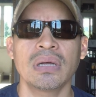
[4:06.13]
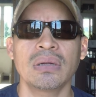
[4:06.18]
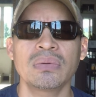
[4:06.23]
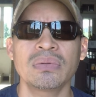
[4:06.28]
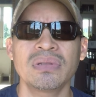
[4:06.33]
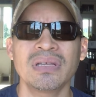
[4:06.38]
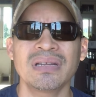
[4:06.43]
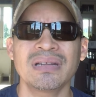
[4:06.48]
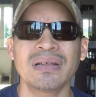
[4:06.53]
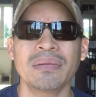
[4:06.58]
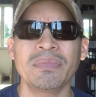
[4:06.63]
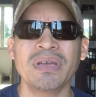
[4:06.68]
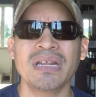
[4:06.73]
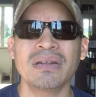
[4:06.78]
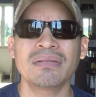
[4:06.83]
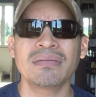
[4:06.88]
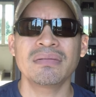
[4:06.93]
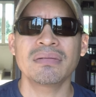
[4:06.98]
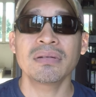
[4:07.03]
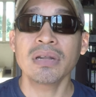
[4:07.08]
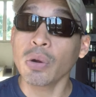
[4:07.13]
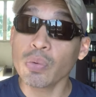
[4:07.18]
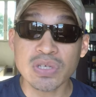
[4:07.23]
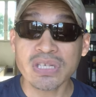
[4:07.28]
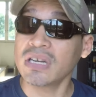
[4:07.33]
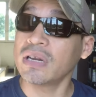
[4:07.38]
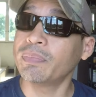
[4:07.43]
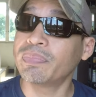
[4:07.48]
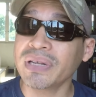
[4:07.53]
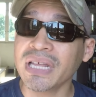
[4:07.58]
I don't think. I mean, there
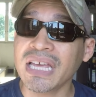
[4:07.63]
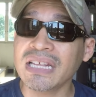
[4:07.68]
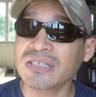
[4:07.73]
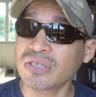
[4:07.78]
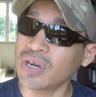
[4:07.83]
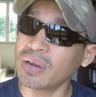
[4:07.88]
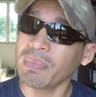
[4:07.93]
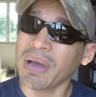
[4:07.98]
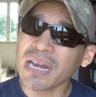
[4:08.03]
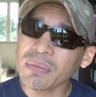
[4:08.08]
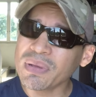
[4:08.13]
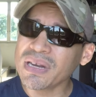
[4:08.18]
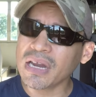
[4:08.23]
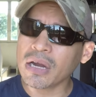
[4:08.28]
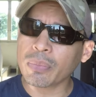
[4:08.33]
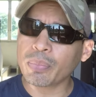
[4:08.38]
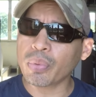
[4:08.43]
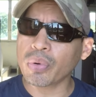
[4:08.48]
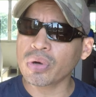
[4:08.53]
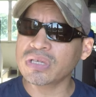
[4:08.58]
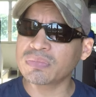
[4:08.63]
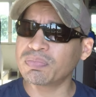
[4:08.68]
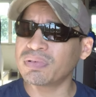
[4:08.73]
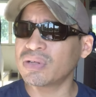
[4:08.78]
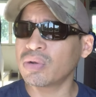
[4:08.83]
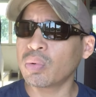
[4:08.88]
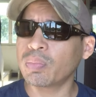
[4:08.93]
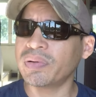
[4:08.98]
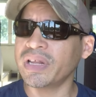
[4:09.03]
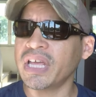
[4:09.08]
wasn't any planes, so there might have been airports,
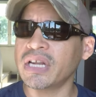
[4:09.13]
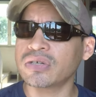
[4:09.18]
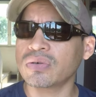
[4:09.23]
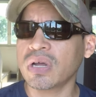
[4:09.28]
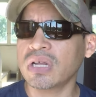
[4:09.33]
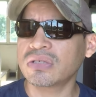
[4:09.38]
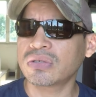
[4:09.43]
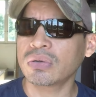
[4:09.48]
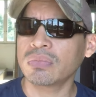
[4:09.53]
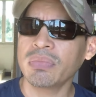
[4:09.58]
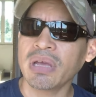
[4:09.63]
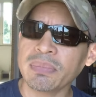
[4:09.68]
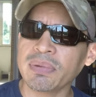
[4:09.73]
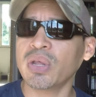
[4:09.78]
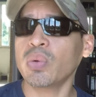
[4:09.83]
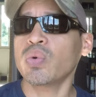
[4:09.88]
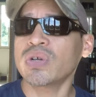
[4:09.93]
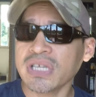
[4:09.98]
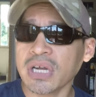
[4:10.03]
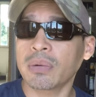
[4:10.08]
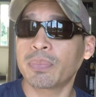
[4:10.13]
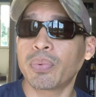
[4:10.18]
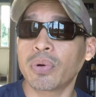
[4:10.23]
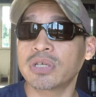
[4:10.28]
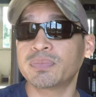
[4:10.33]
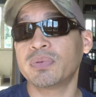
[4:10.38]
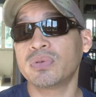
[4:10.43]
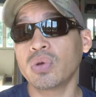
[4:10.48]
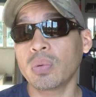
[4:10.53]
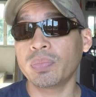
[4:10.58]
but no planes, right? So maybe there was
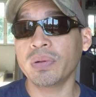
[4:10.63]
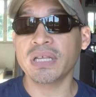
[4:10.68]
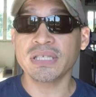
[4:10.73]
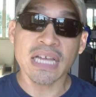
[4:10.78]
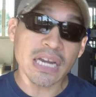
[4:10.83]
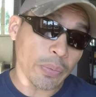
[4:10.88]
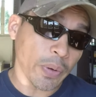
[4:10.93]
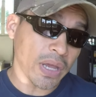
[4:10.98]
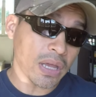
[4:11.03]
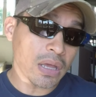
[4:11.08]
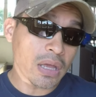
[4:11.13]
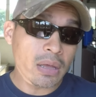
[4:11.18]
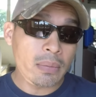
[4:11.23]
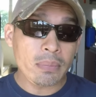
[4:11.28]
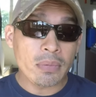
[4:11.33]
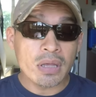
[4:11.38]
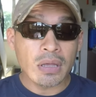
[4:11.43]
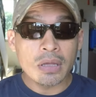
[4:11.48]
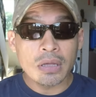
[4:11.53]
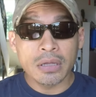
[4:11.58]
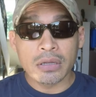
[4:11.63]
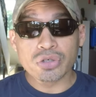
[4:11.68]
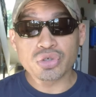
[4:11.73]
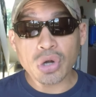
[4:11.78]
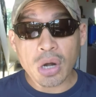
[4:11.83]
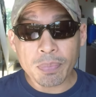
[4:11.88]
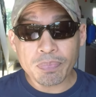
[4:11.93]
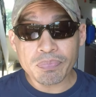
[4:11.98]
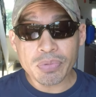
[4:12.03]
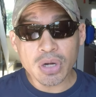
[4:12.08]
airports, but no planes. Anyway,
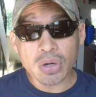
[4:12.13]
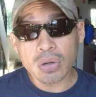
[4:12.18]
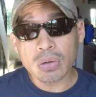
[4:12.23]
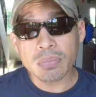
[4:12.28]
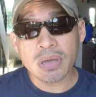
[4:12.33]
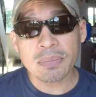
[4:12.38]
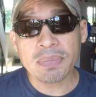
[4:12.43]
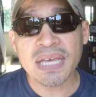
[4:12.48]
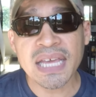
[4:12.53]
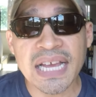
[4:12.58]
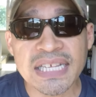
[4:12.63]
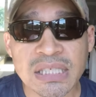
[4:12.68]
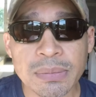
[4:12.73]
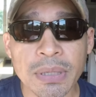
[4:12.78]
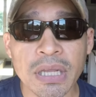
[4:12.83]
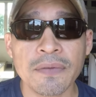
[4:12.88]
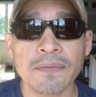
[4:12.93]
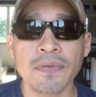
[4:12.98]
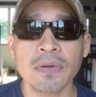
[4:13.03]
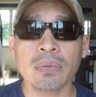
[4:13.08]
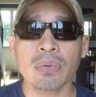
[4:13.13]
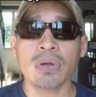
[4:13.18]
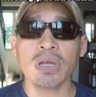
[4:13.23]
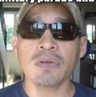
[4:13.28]
Trump, you know, maybe he got some info,